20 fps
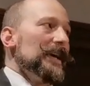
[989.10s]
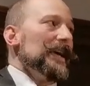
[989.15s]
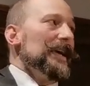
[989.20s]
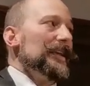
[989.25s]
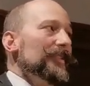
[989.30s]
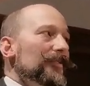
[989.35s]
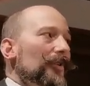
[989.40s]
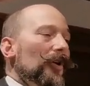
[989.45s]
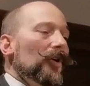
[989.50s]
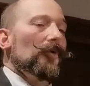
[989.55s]

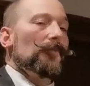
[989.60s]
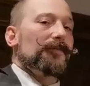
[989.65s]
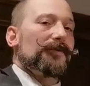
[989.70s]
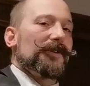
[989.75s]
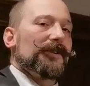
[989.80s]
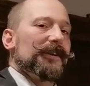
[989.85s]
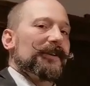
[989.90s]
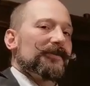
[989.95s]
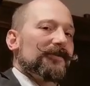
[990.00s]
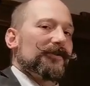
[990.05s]
in the hope
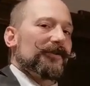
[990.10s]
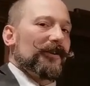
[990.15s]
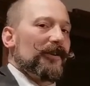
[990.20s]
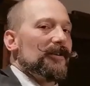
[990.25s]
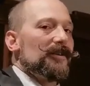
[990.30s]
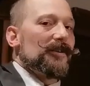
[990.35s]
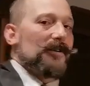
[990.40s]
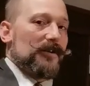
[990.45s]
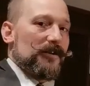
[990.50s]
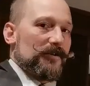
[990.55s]
to get to the
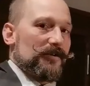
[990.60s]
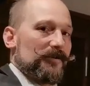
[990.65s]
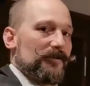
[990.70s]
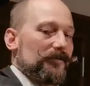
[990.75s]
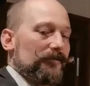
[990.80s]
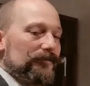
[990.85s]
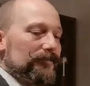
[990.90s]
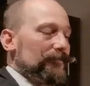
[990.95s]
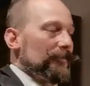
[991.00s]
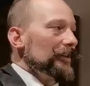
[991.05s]

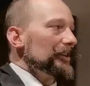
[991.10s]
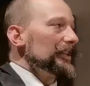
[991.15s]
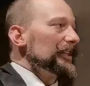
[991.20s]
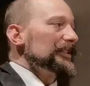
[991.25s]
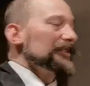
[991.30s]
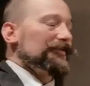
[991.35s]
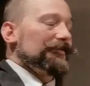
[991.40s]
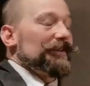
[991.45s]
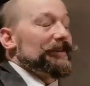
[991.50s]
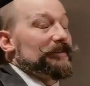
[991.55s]
heart, at
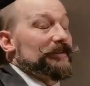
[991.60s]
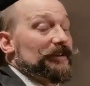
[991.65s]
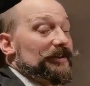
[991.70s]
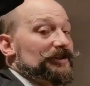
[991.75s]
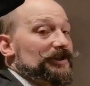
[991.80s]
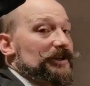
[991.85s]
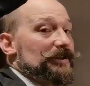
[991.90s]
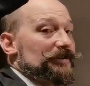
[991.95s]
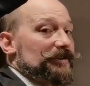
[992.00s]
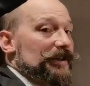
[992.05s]
least in the
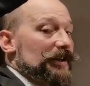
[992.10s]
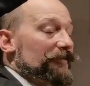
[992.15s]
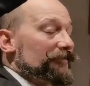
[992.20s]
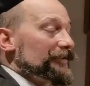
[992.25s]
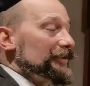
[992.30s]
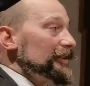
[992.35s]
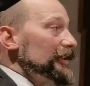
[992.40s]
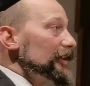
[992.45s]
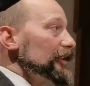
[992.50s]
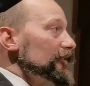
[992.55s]
chest
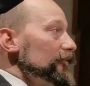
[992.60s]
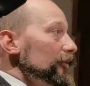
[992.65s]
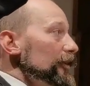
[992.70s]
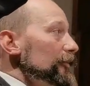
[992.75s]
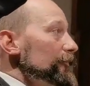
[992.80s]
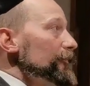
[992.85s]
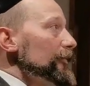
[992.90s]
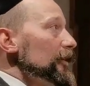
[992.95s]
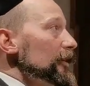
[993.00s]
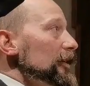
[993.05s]
cavity
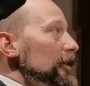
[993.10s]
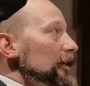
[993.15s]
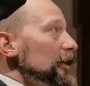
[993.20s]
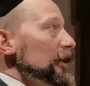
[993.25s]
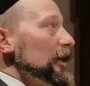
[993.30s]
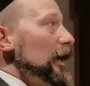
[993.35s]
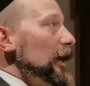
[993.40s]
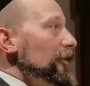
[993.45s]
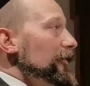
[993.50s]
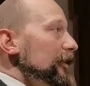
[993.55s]
anyway.
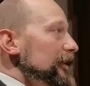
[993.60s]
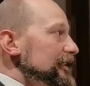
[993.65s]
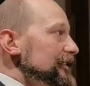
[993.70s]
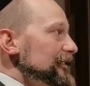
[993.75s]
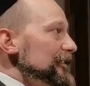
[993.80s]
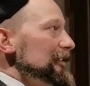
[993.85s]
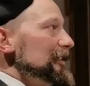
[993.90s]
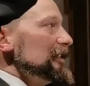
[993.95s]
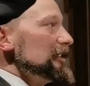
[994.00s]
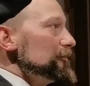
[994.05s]
And it's
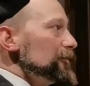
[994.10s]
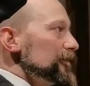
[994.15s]
this